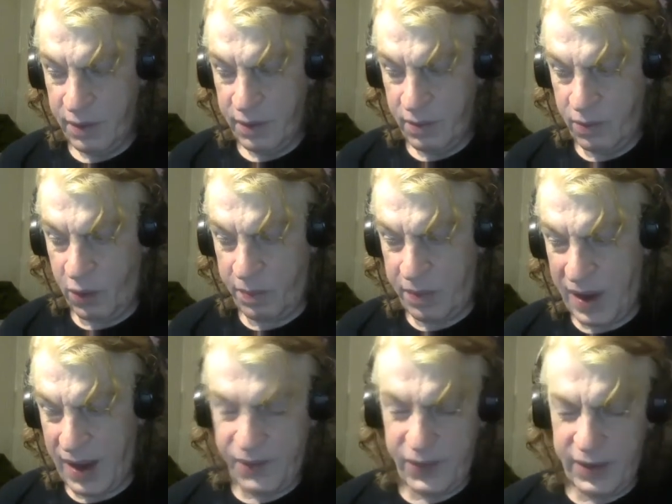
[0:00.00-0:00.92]
more
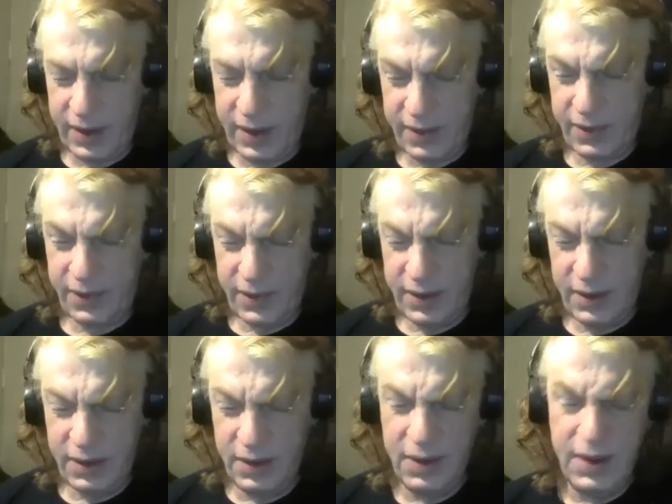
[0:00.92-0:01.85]
pop philosophy,
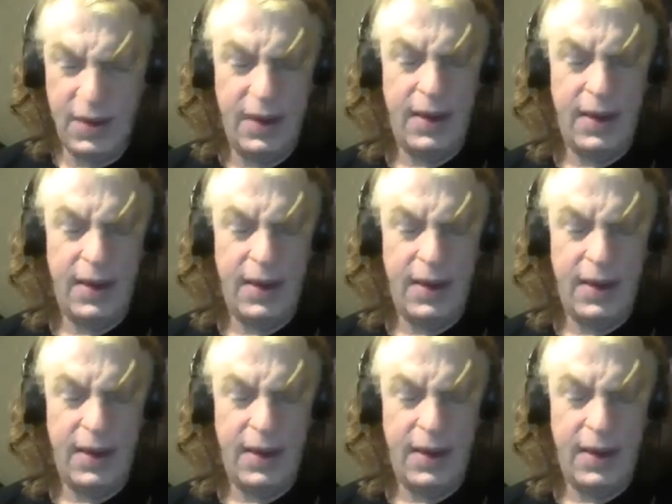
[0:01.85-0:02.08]
I